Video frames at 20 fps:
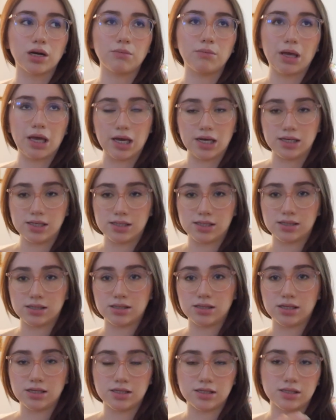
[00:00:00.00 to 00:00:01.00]
because
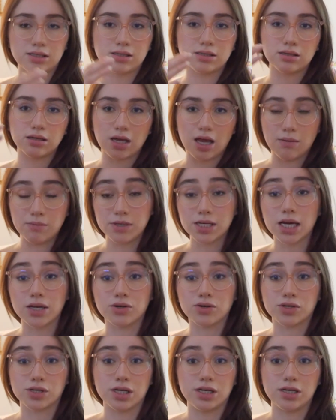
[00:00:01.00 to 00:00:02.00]
this MD
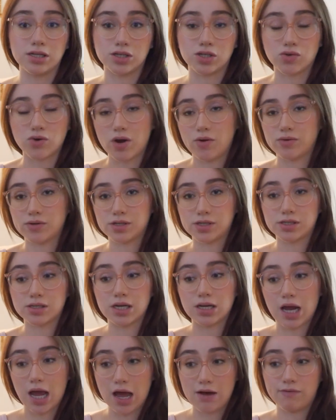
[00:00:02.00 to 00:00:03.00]
Anderson is
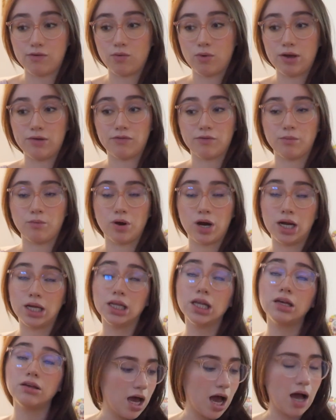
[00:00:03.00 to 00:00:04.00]
3.5 hours away from where I
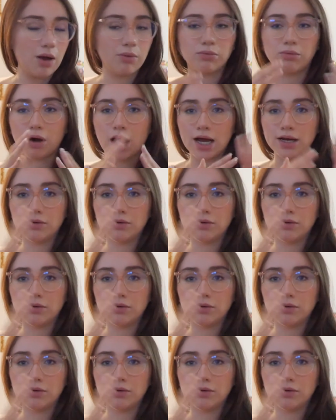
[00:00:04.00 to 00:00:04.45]
live. I kind